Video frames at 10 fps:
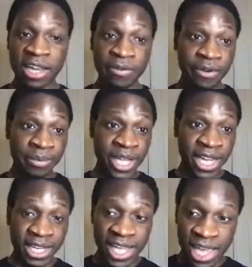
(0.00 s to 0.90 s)
And from
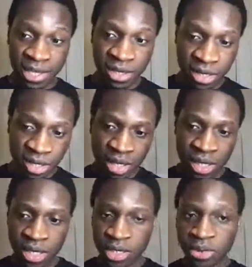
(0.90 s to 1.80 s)
that day,
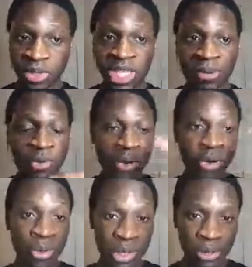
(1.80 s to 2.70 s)
you will keep
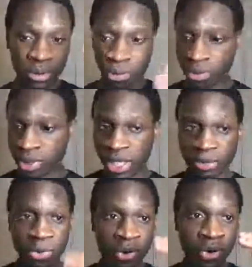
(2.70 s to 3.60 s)
growing, you will
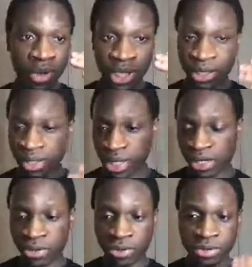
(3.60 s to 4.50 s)
keep growing
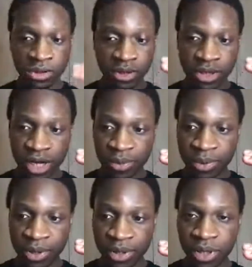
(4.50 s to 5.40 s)
and go to the
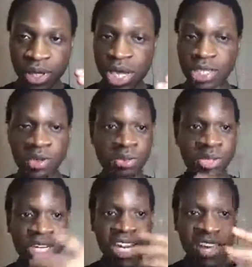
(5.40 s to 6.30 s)
top, and you
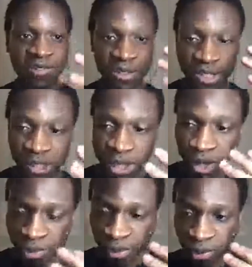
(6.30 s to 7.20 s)
will never
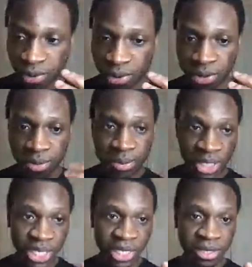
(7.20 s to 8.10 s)
stop
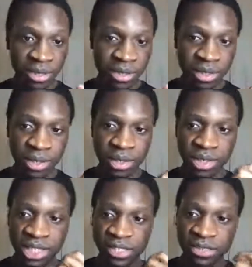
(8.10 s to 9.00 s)
being
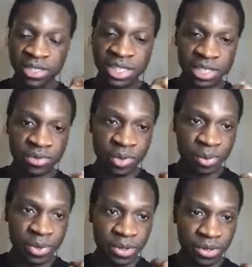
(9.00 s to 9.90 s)
this successful
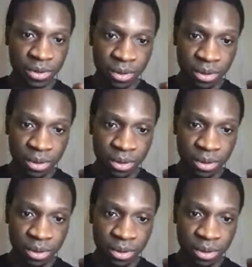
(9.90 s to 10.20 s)
person.